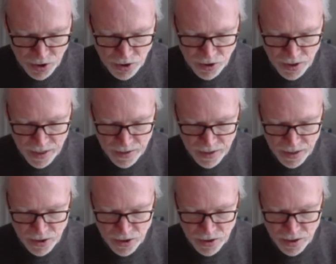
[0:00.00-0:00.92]
just say
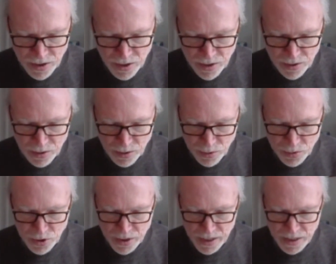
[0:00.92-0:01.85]
this, 'The
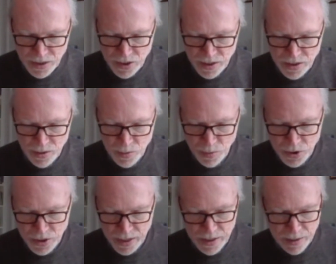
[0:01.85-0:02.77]
Lord needs it and
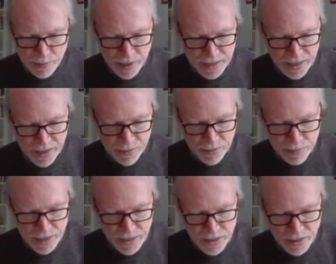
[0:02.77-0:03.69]
will send it back here
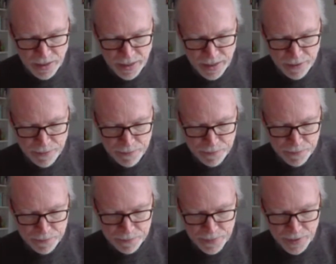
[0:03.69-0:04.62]
immediately.'"
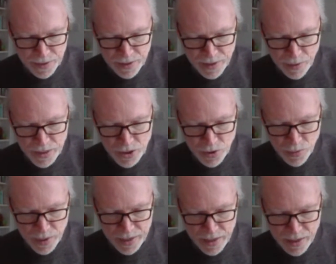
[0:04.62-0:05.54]
They went
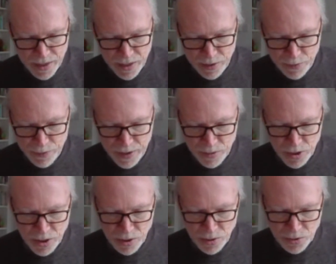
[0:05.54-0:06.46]
away and found
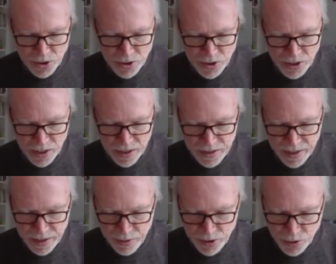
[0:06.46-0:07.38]
a colt tied
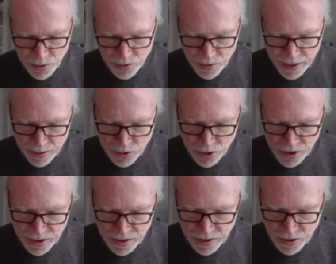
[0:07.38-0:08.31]
near a door
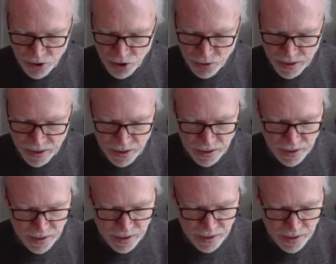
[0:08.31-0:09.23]
outside in the street.
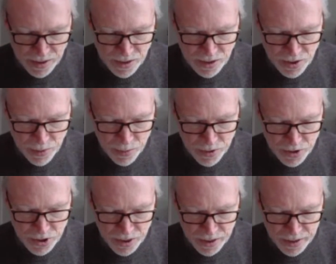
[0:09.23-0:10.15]
As they were
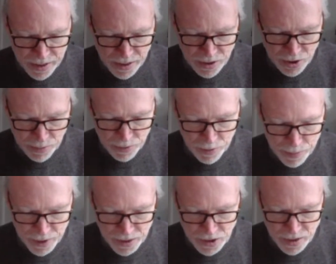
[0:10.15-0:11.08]
untying it, some of the
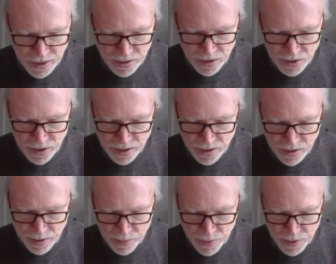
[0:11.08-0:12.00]
bystanders said
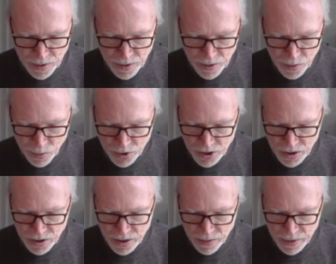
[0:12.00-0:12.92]
to them, "What are
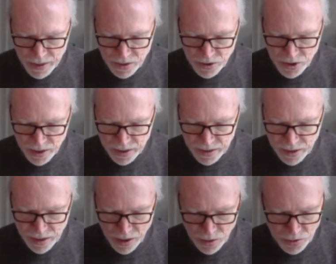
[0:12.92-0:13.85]
you doing untying
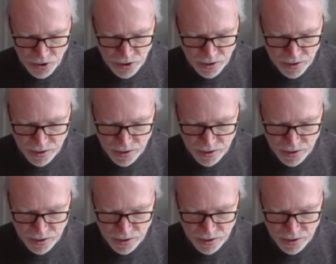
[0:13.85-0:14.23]
the colt?"